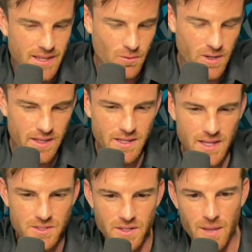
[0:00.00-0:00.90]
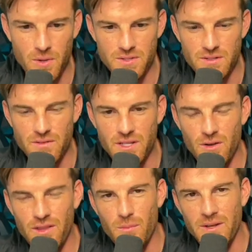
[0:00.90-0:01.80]
Like the one I did yesterday, I posted a
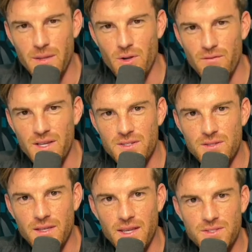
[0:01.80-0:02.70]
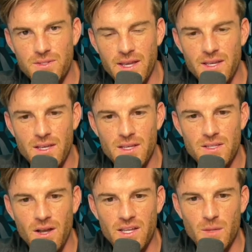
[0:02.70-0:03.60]
video on the Monday motivation thing yesterday
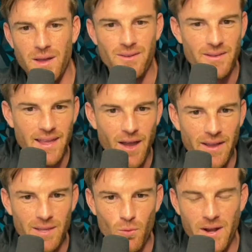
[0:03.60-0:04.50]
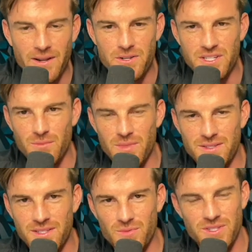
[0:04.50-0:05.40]
talking about how I get more energy in
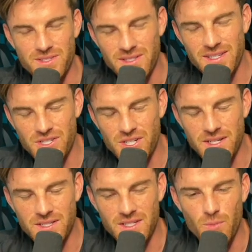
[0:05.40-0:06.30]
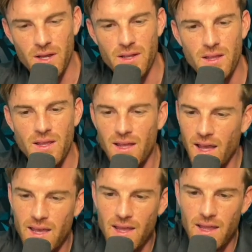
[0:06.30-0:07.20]
business, which is it's cheesy, but
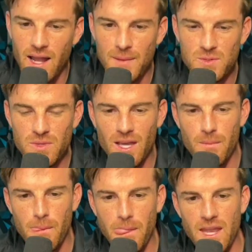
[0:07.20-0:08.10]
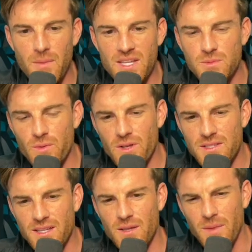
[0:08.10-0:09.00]
it hypes me up and it makes me
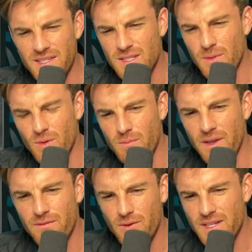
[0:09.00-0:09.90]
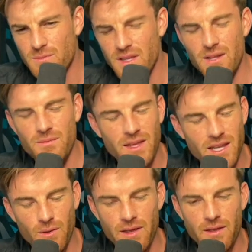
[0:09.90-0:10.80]
realize like am I sleeping with my phone next any,
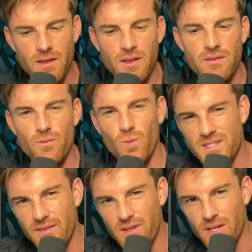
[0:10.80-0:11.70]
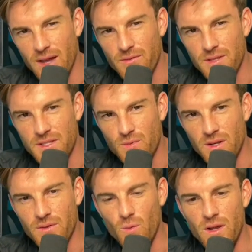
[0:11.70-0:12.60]
anyway. Watch that video after this one
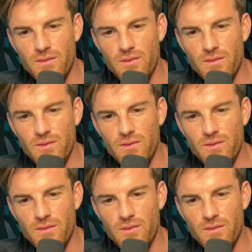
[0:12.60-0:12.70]
if you want.